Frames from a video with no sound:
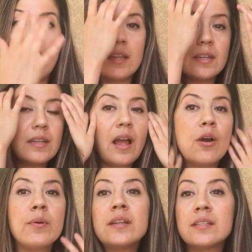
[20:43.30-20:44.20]
And
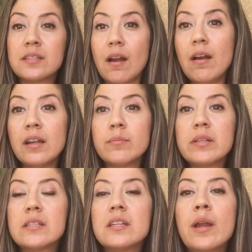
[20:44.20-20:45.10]
now it is time.
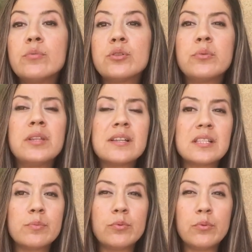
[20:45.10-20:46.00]
It's time to really
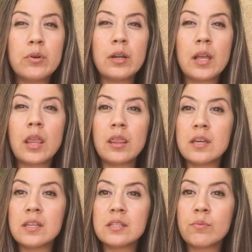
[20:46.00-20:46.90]
explore
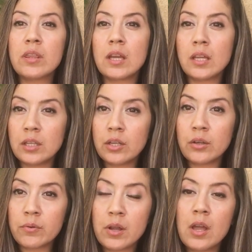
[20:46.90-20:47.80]
this within
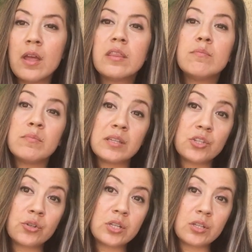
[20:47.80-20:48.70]
you. The
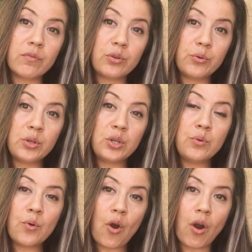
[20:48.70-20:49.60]
mysteries of who
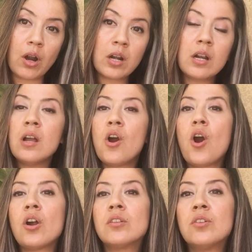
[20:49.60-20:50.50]
you are
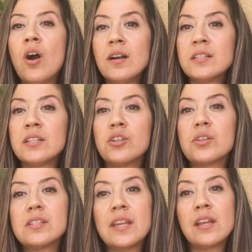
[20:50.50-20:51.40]
locked in
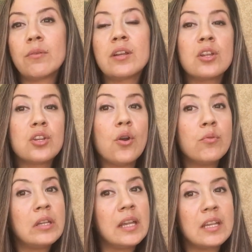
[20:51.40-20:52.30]
your sacred
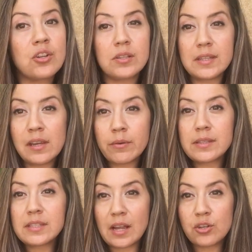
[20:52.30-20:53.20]
yoni, in your
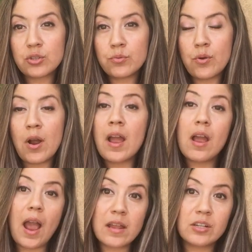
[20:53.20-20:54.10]
sacred sexual
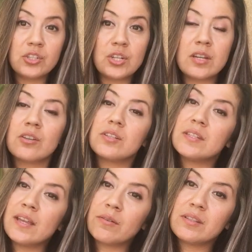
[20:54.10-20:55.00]
energy, in your
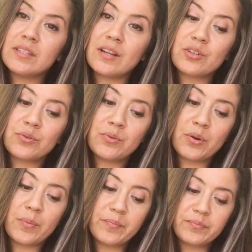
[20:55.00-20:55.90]
sacred
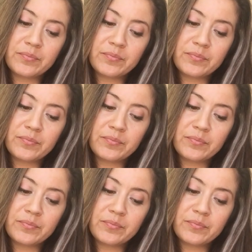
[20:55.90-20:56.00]
sexual